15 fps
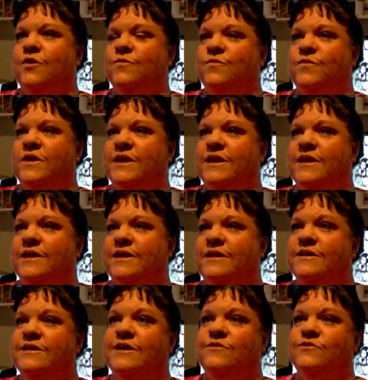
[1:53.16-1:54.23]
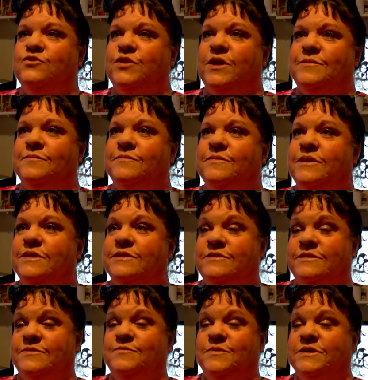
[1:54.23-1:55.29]
hopefully it'll encourage them
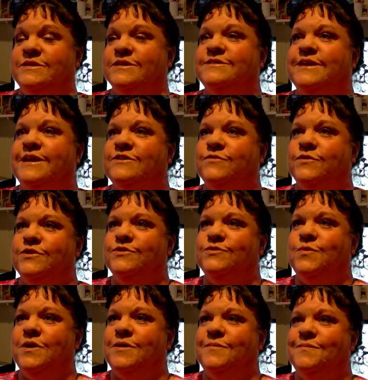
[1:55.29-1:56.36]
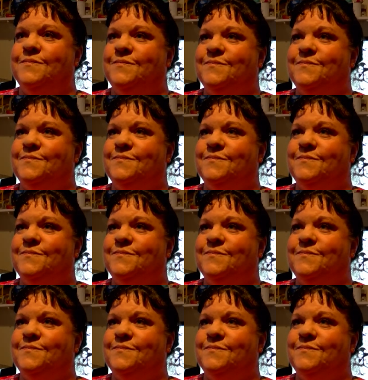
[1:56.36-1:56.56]
to be successful as well.